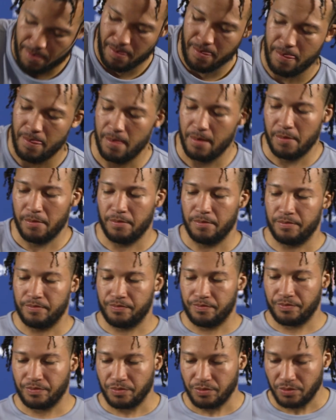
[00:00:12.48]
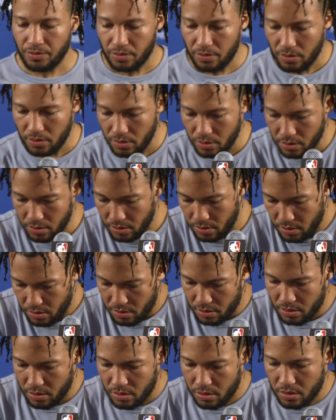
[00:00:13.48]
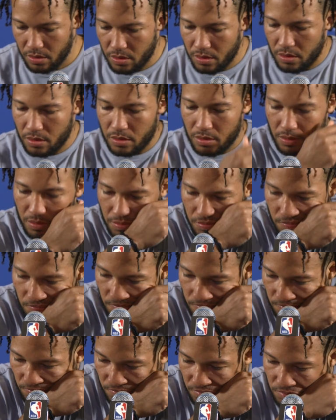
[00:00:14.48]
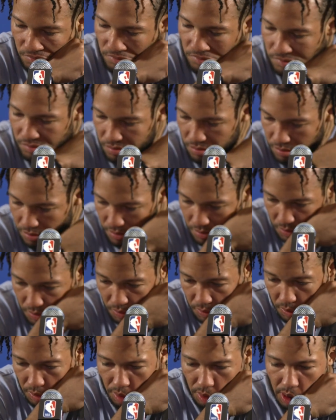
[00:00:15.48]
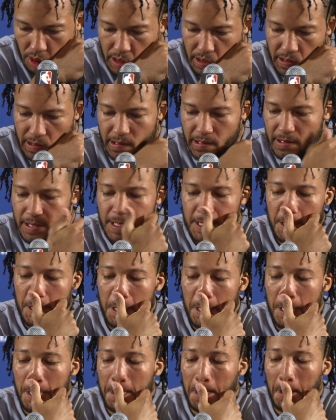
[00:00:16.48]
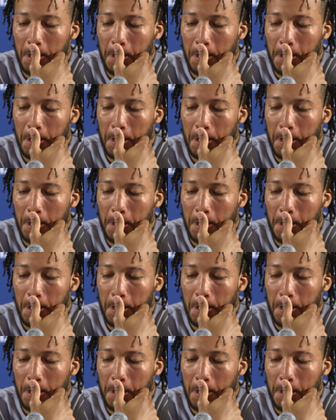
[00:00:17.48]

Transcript: (silence)